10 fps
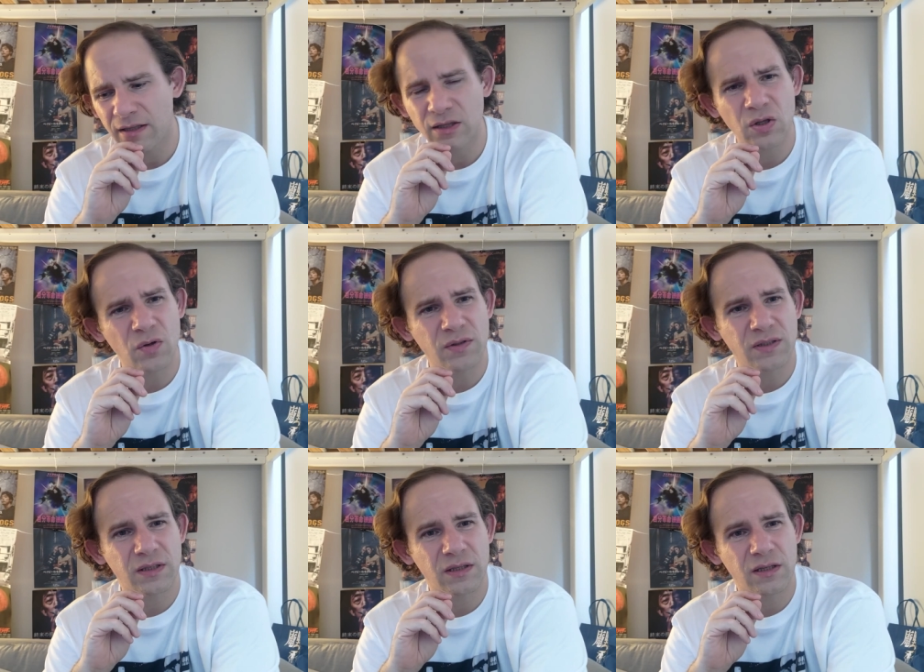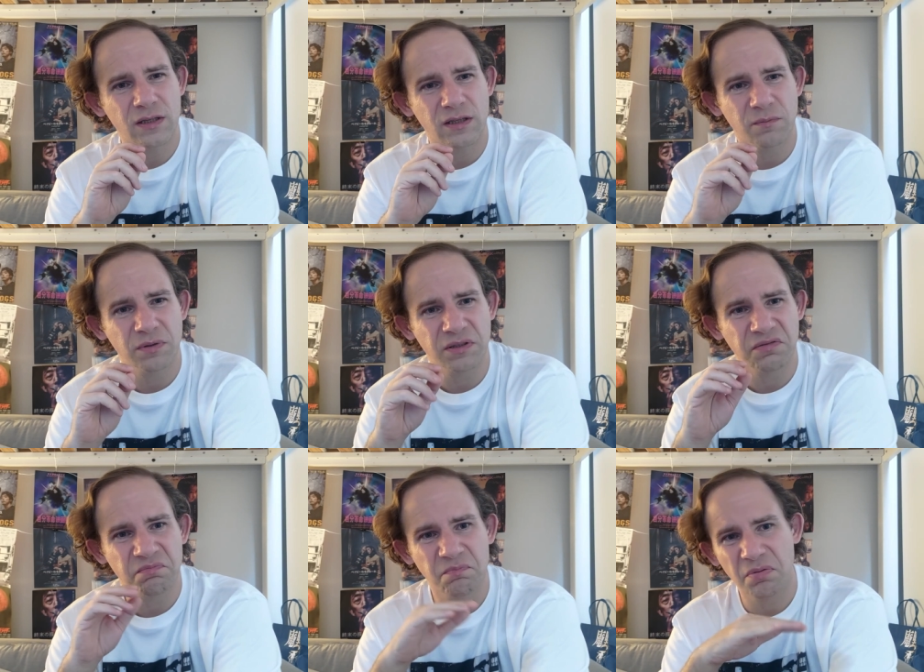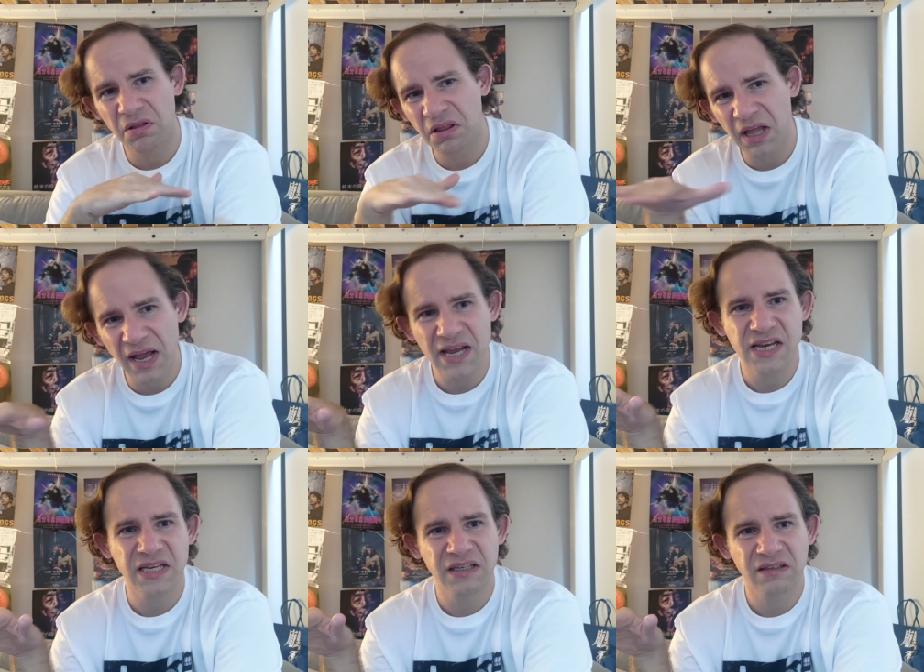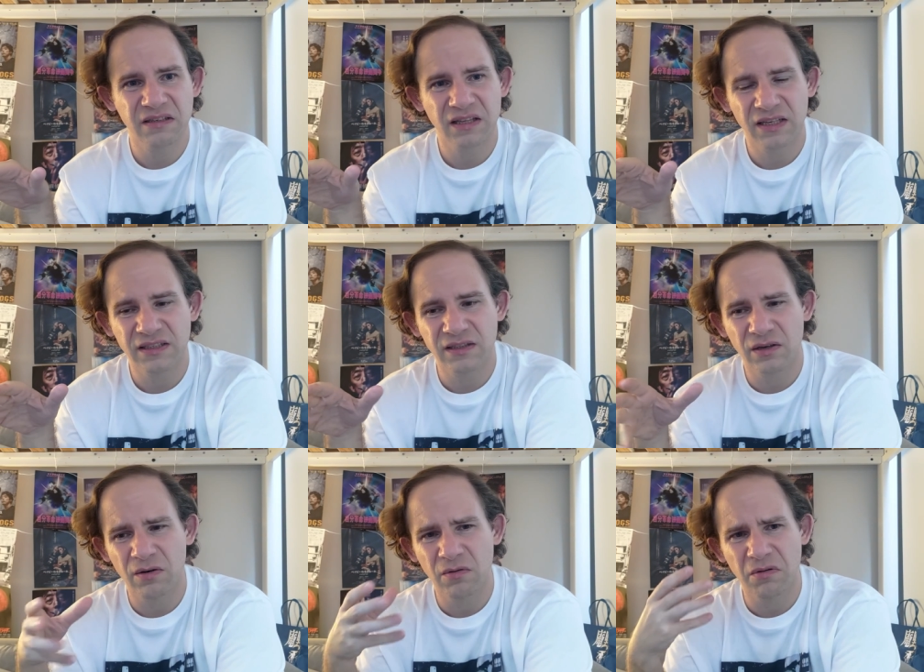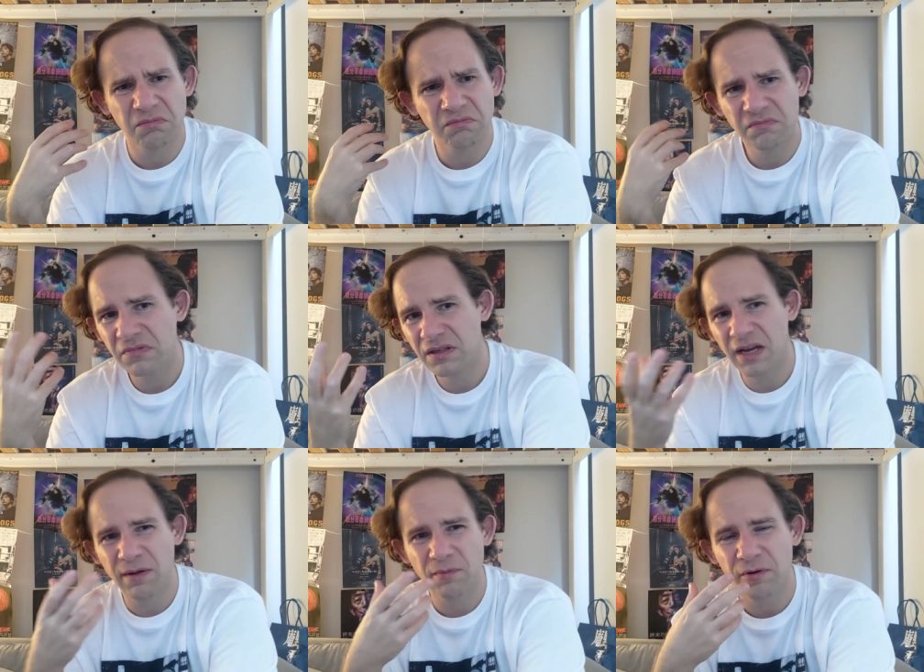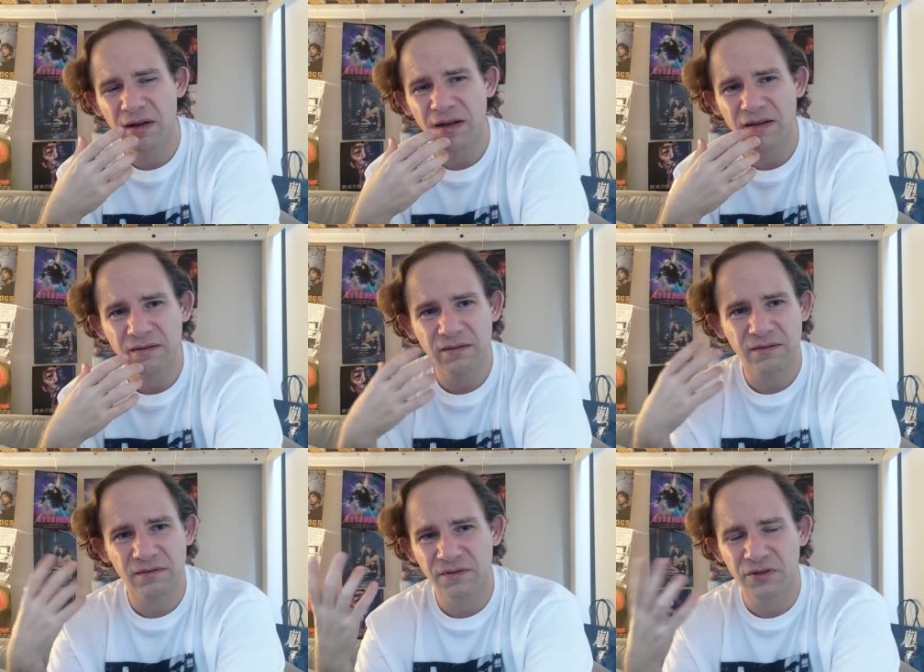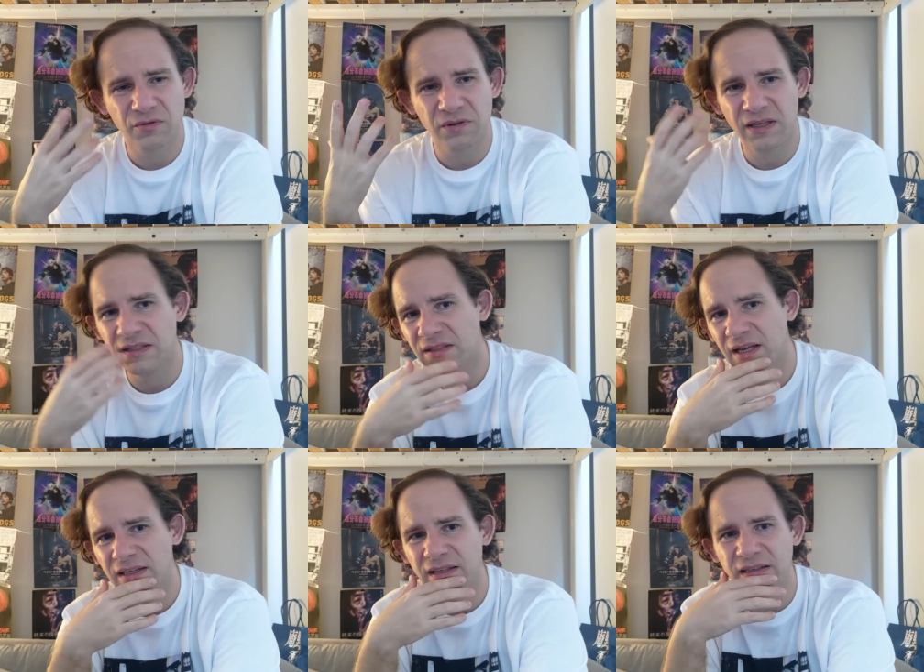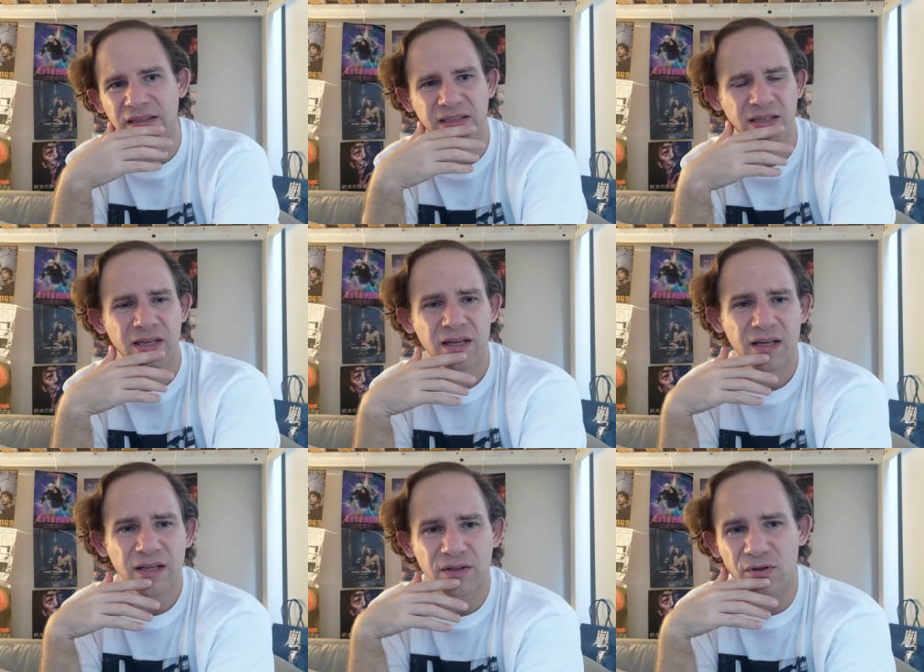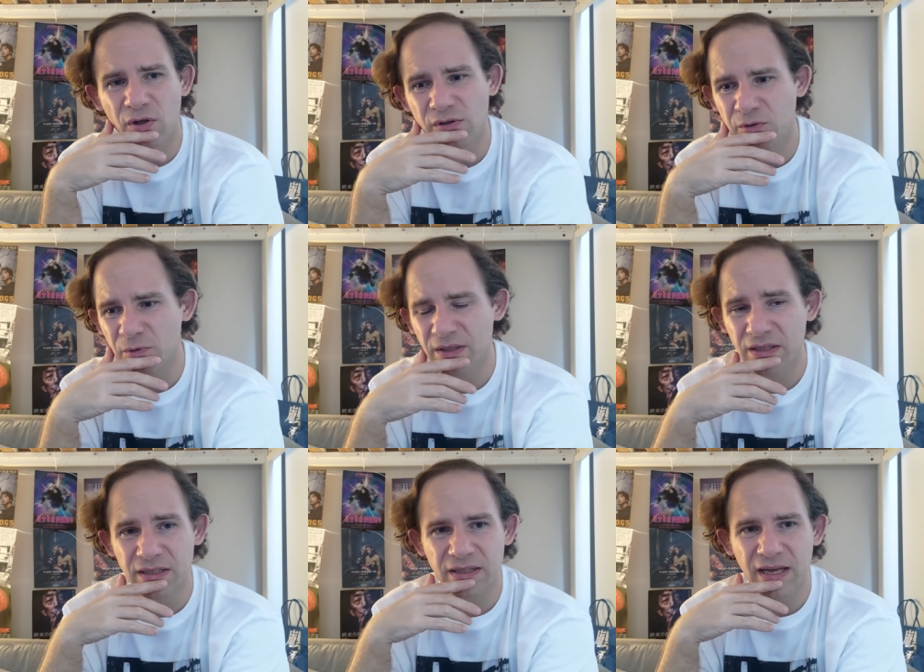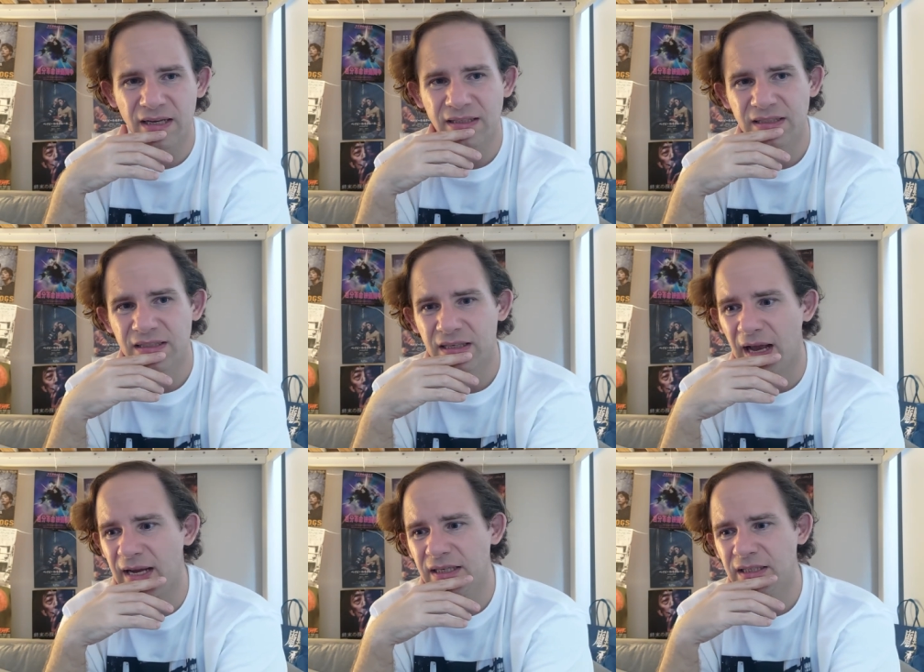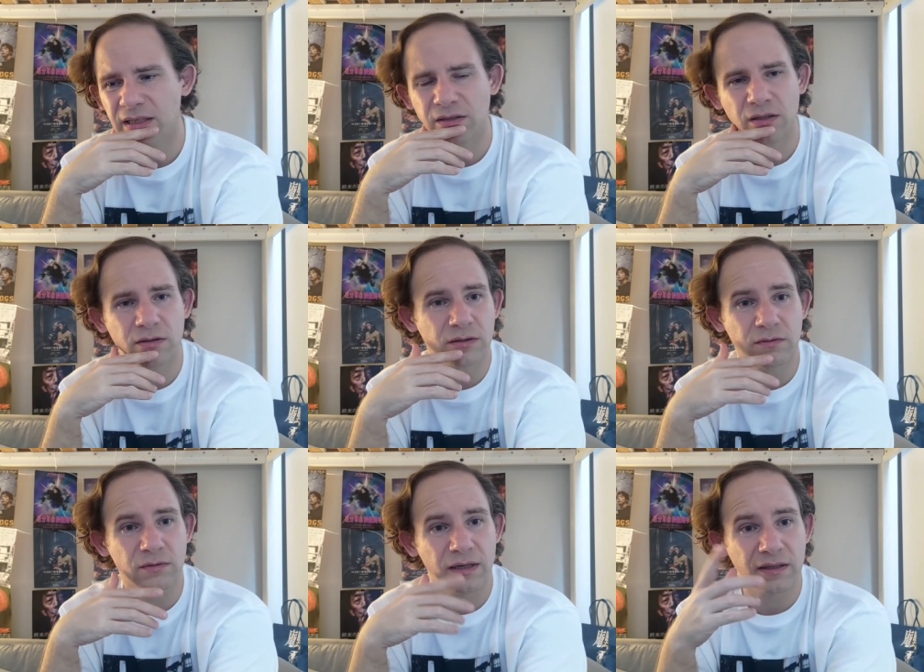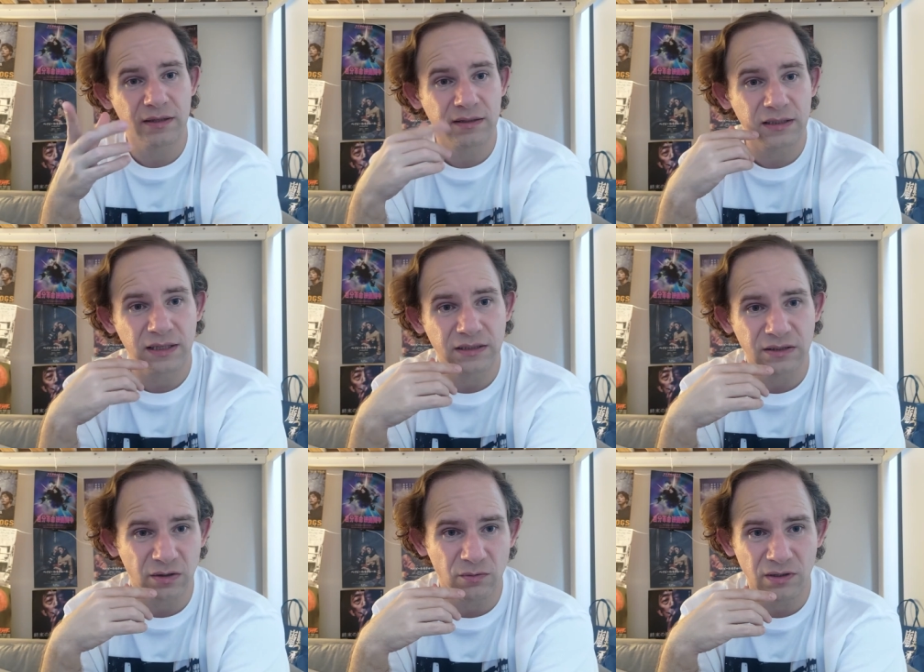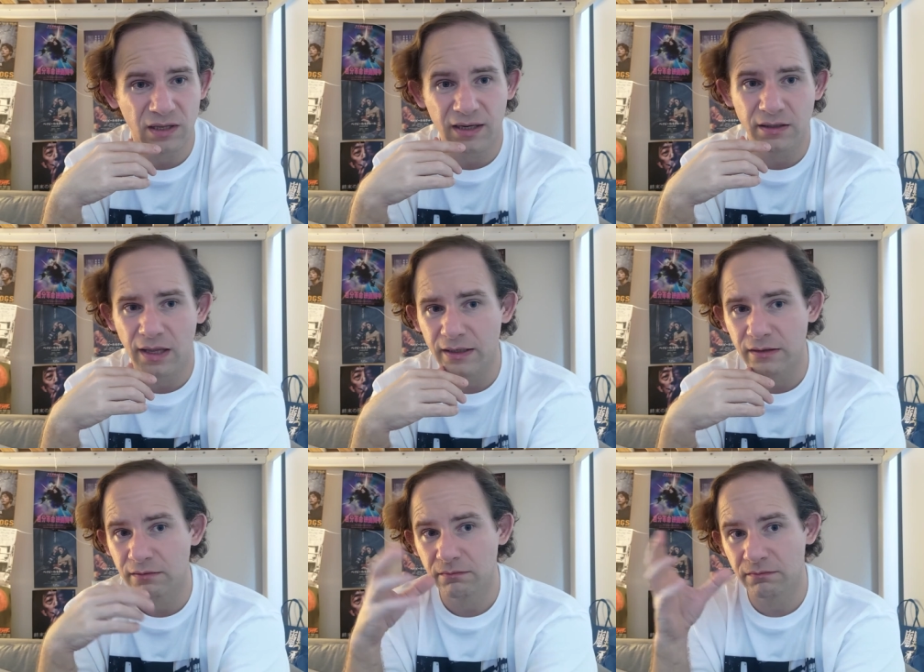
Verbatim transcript: it looks a little bit plain, like the whole camera visual aesthetic is not really exciting, doesn't do anything that I don't like, like